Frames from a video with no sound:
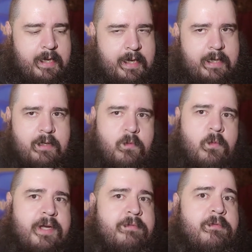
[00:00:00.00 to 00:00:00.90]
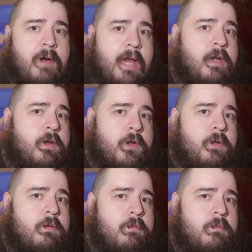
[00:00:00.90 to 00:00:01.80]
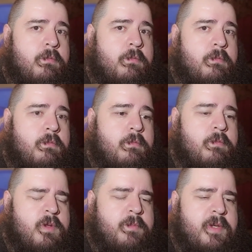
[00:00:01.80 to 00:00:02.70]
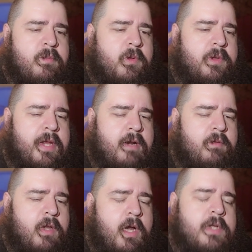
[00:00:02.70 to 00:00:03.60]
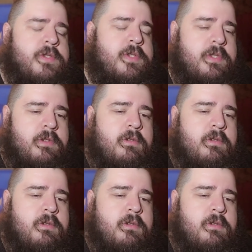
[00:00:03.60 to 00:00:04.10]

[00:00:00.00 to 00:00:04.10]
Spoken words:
I can refriend the people that I've lost